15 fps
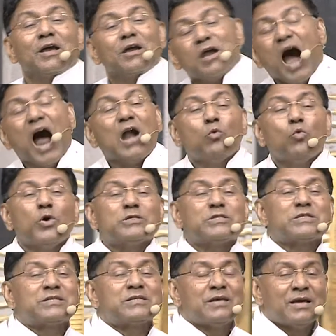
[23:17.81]
God
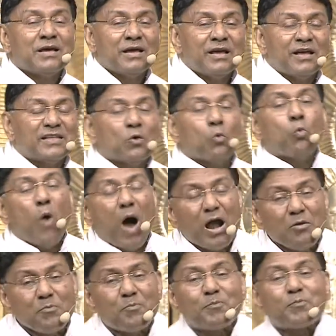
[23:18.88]
was the
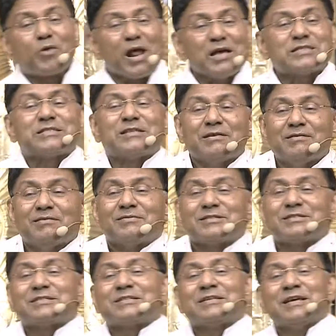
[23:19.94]
one
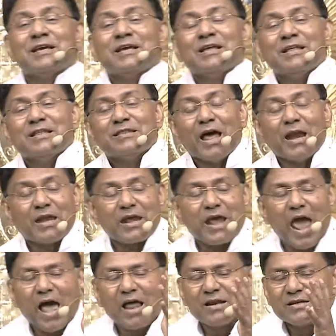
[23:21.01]
presence that
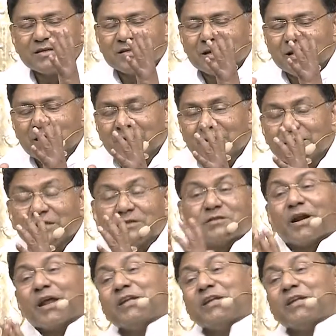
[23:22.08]
held the three